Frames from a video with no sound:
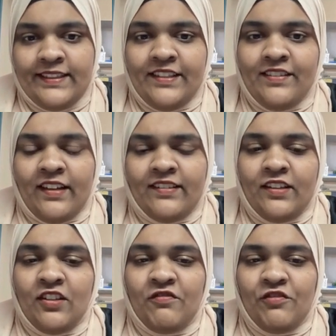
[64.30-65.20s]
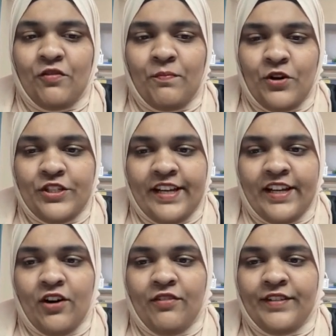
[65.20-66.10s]
the success of group project
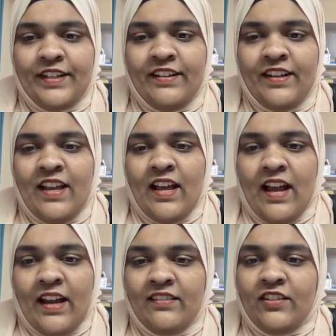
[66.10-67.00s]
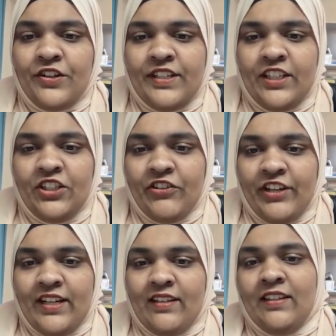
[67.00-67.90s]
often hangs on the
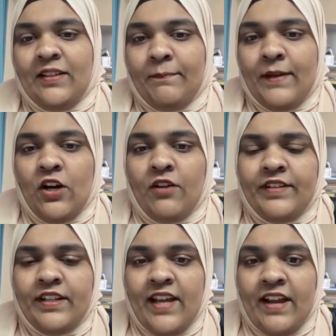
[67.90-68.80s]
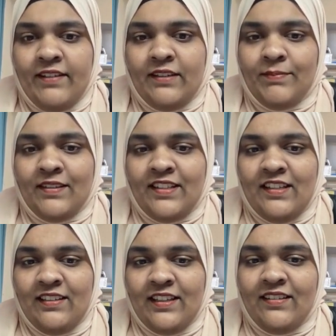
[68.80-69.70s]
intricate interplay of the diverse
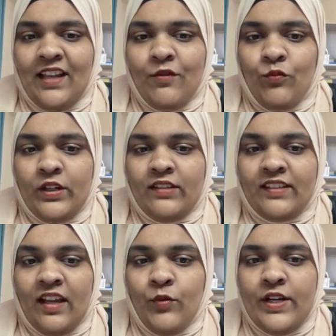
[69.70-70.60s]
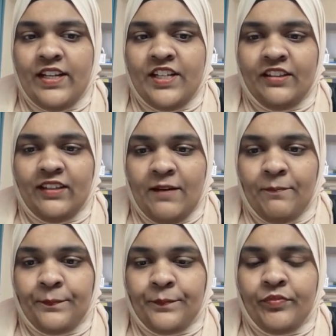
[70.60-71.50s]
personalities and work style within a team.
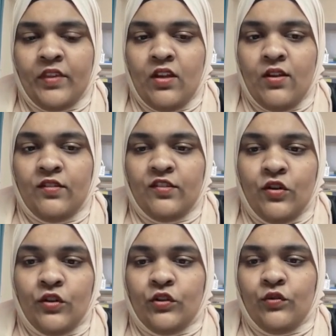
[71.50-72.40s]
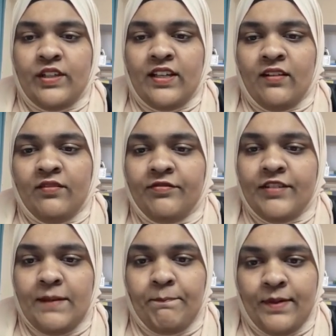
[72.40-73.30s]
So, to delve
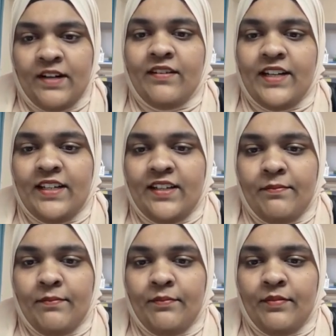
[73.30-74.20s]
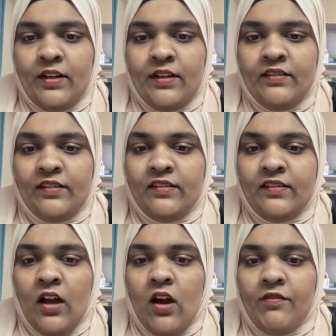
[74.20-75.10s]
deeper in the nuance
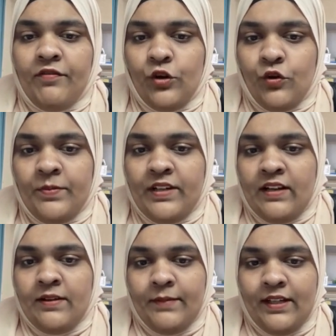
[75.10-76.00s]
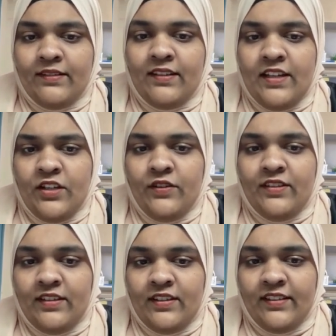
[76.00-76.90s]
of group dynamics in
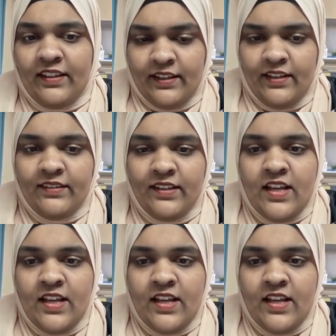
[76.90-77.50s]
university settings,